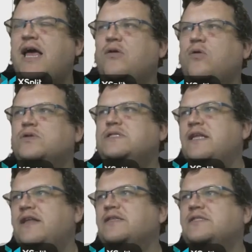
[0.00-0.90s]
or seen
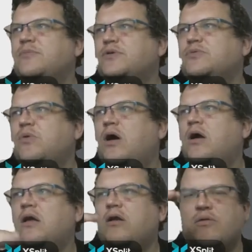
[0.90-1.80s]
it in someone's work and, oh,